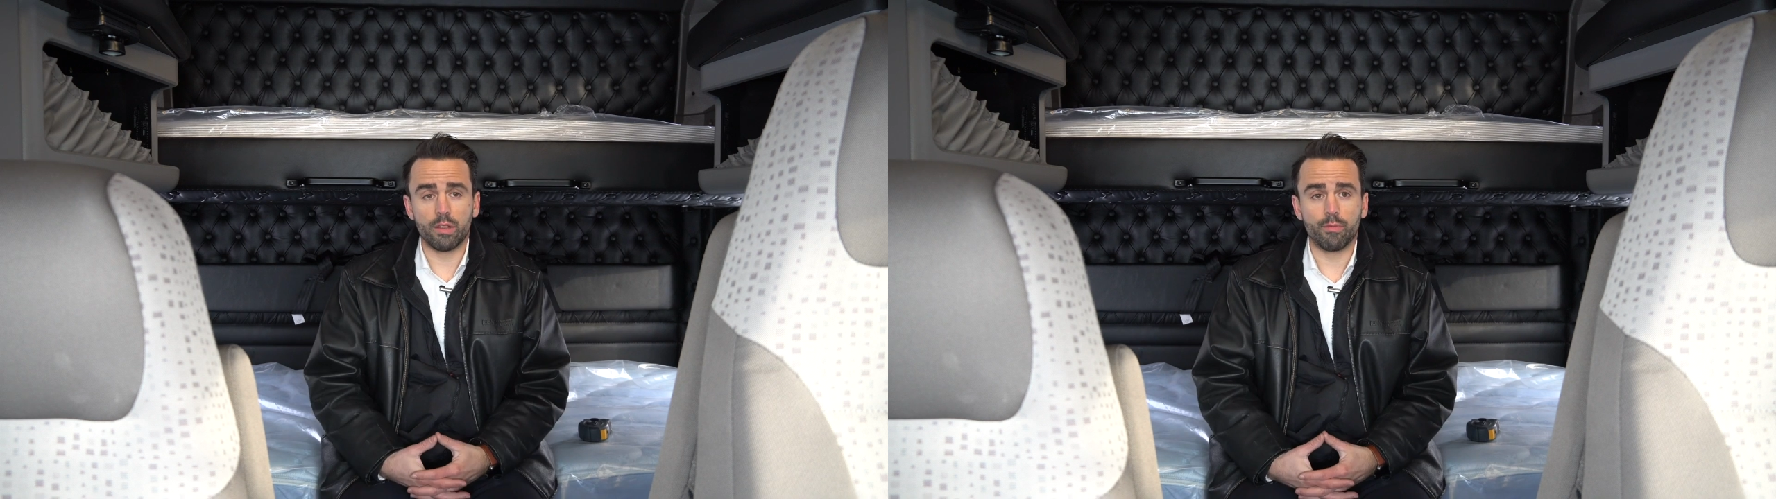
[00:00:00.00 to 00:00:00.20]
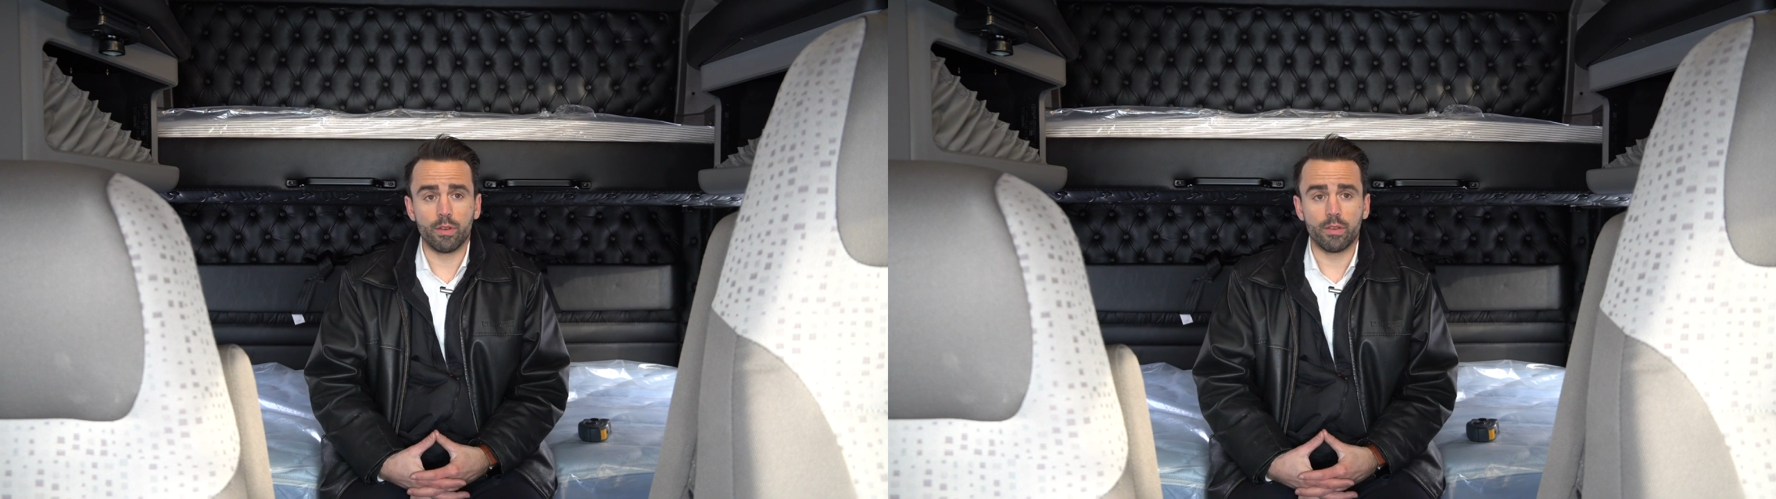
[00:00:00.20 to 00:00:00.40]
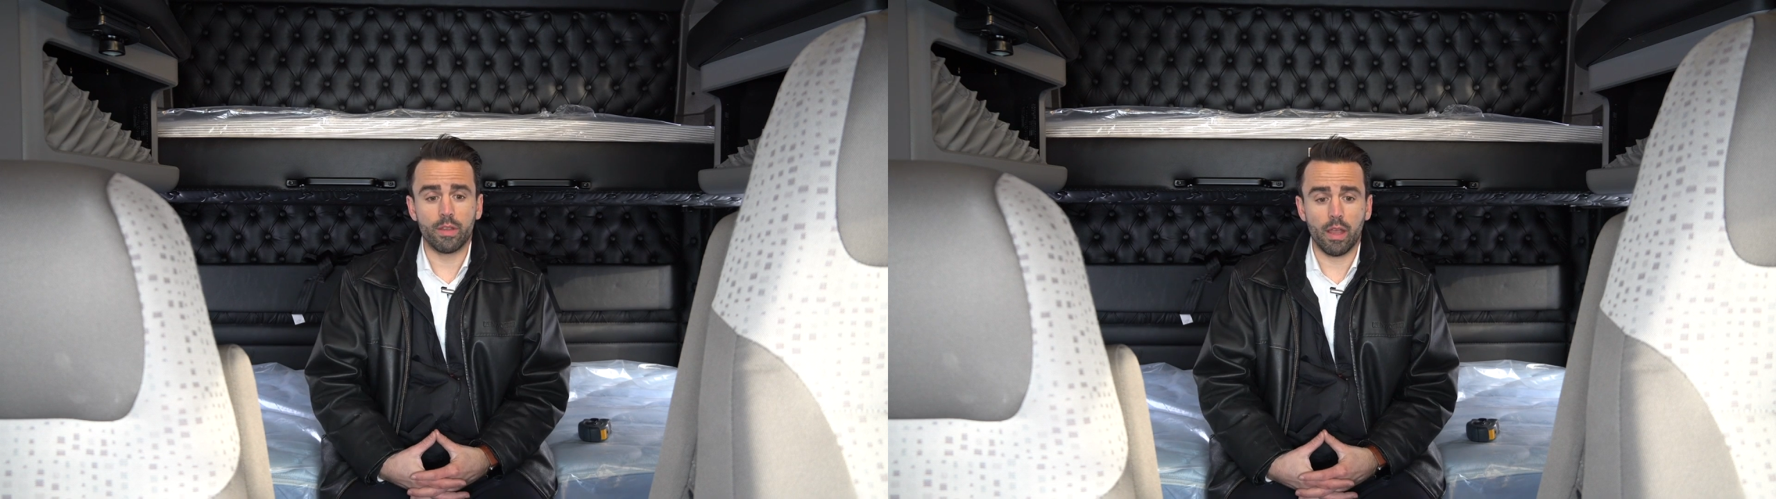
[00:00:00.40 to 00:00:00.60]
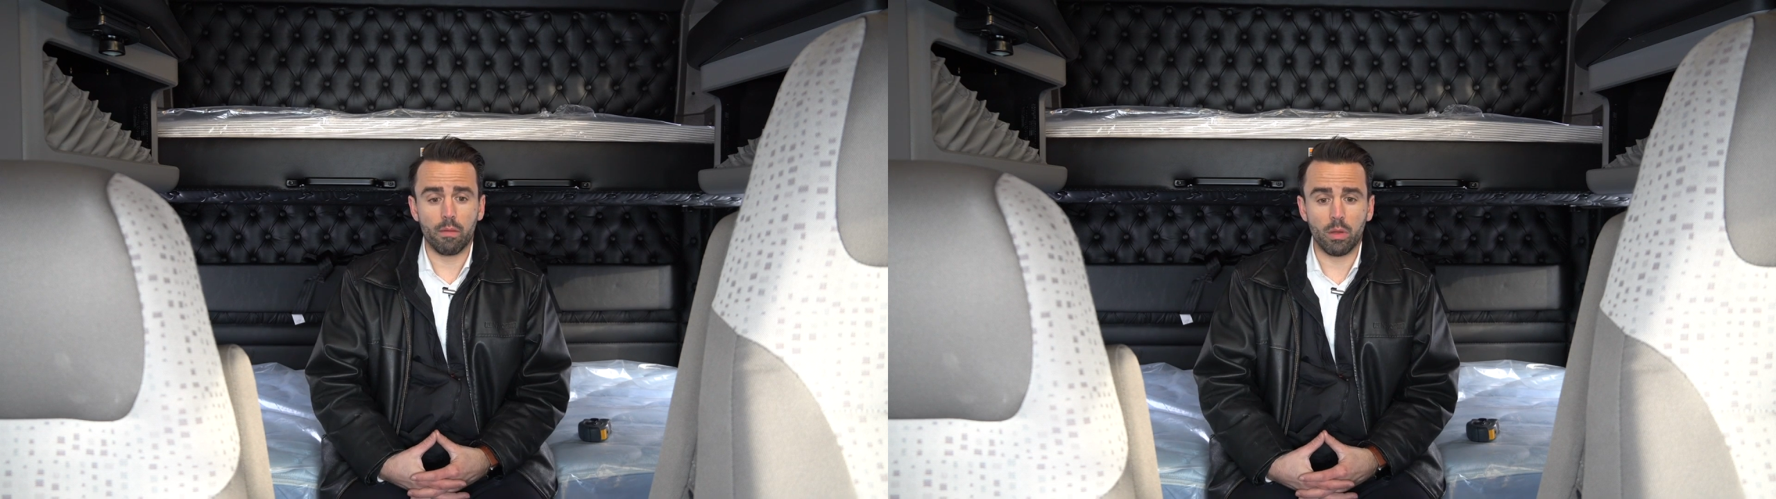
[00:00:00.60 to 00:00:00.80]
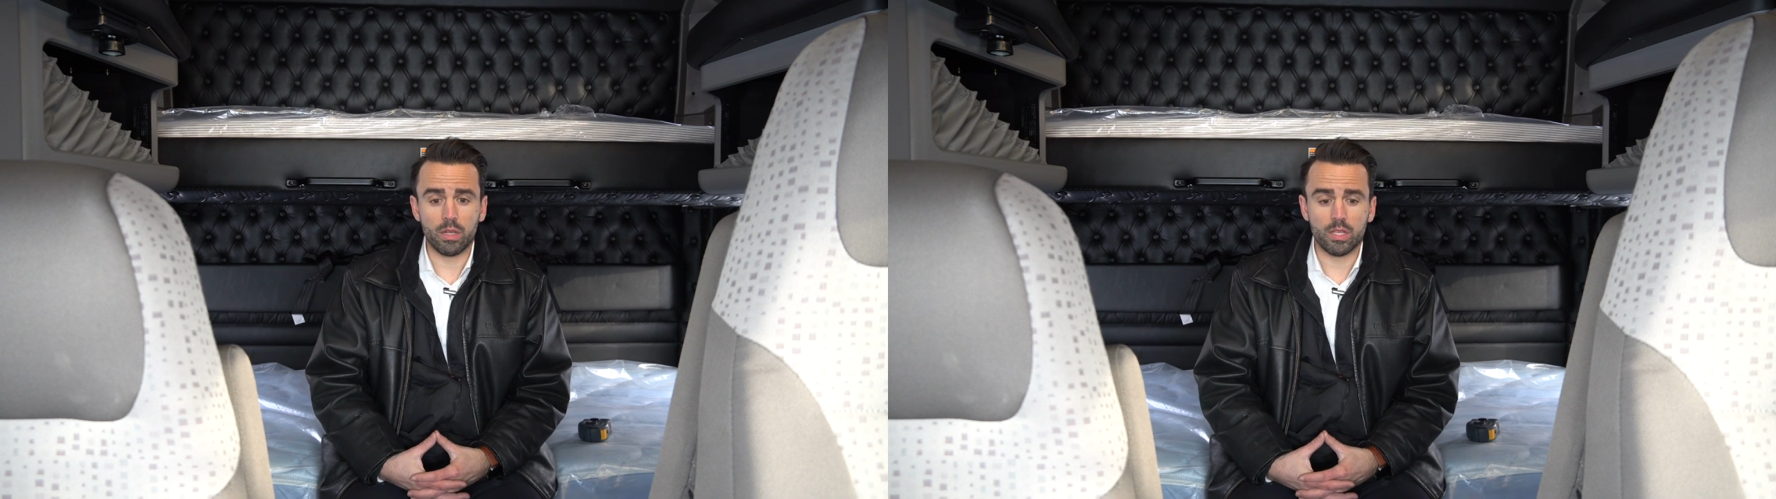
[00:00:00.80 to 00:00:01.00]
different
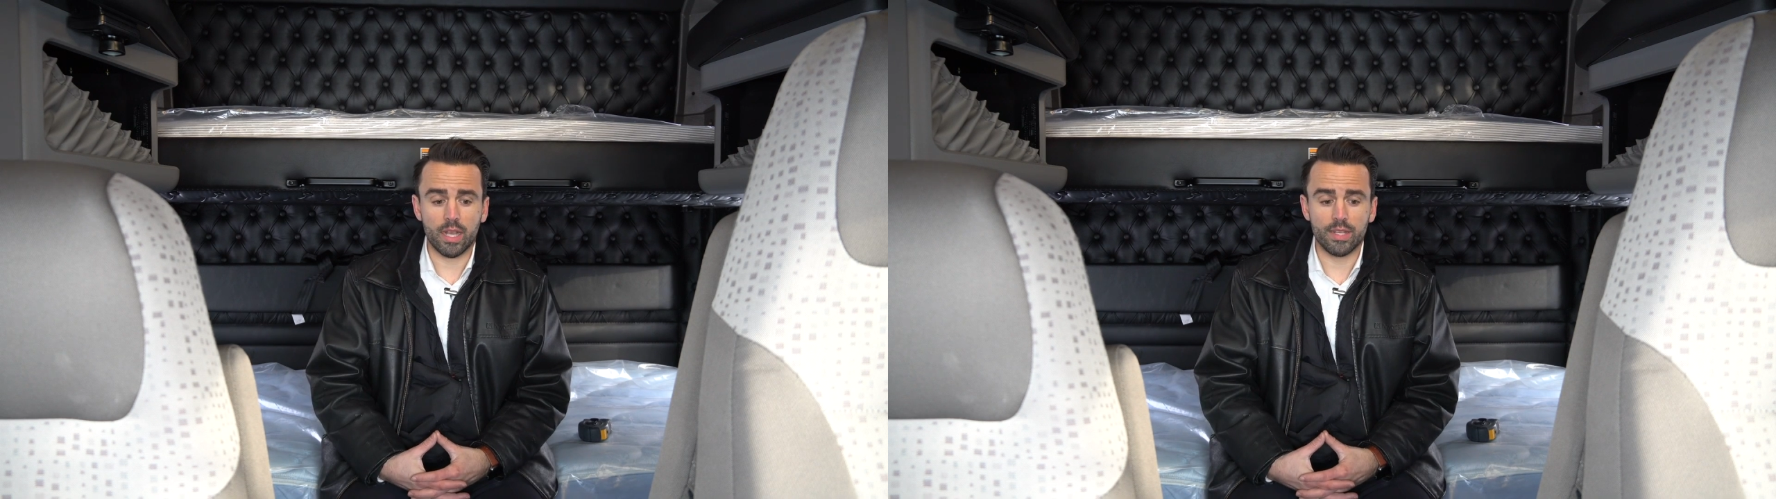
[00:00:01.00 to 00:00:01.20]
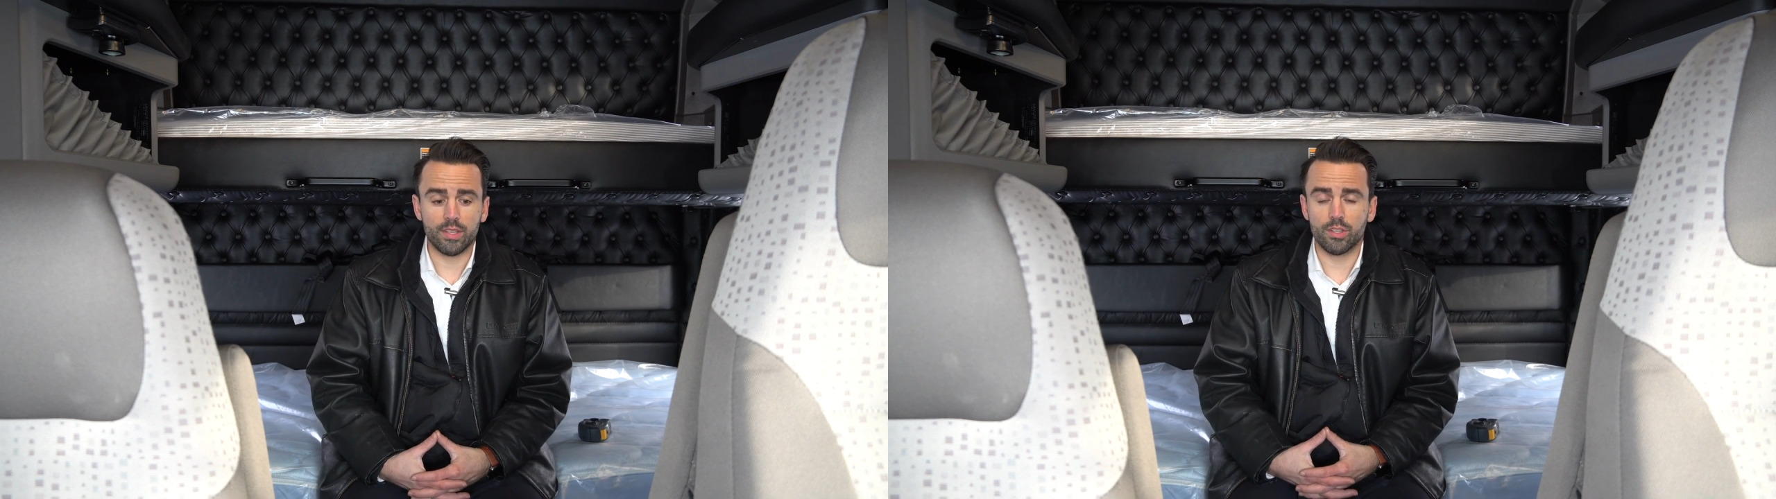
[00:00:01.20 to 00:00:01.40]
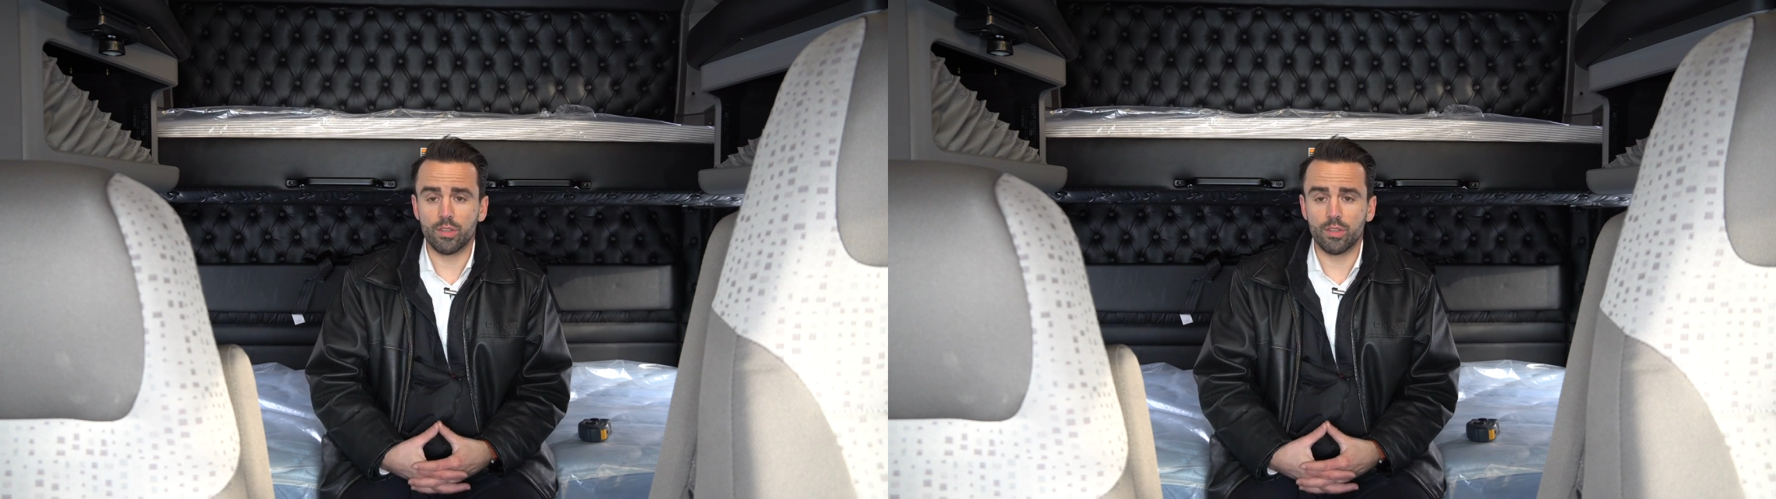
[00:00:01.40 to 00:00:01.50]
bunk sizes.